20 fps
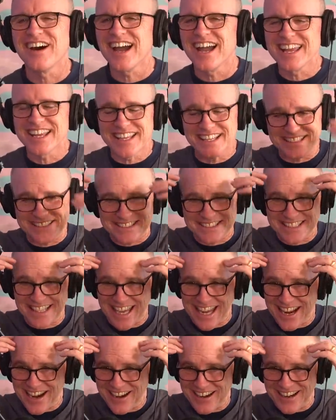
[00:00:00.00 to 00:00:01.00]
I get
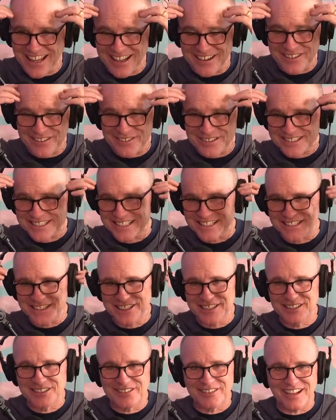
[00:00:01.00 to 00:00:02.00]
scared. I don't know what to
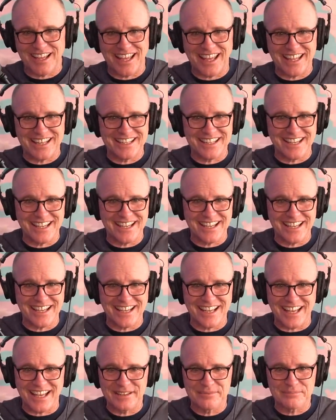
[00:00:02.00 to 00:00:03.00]
do. And
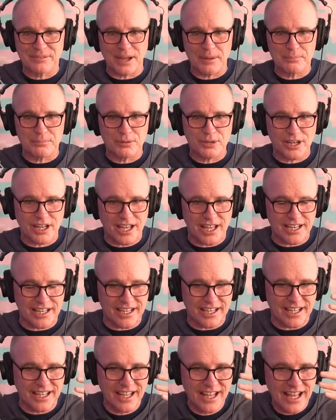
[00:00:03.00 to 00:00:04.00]
I put on
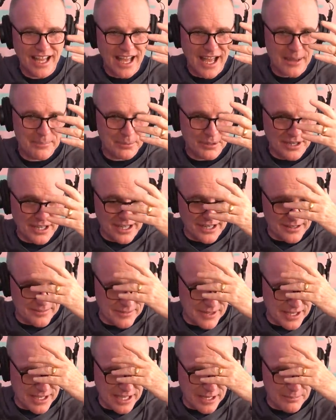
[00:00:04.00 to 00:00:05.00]
a,
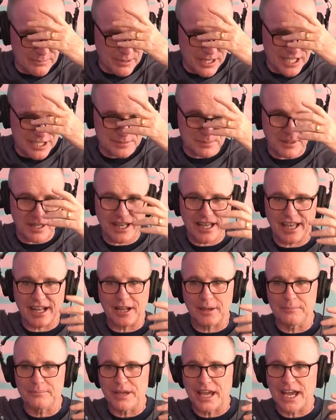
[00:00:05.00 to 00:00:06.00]
I got a baseball hat
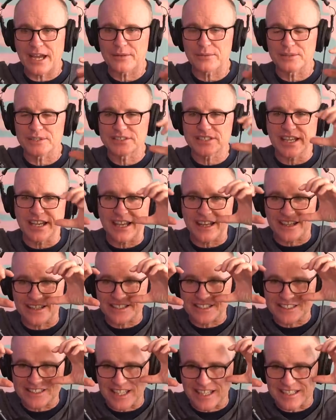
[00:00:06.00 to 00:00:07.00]
on backwards. I got
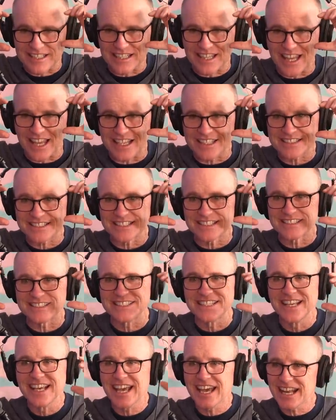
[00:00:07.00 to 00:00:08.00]
on
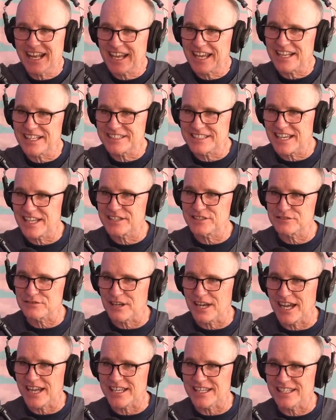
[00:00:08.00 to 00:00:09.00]
sunglasses and I got a tennis
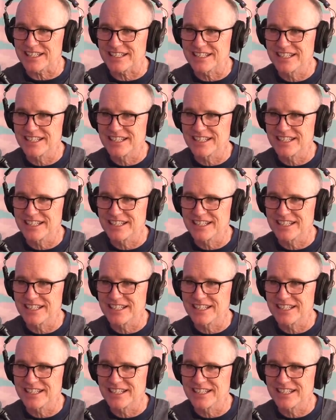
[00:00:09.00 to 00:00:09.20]
racket.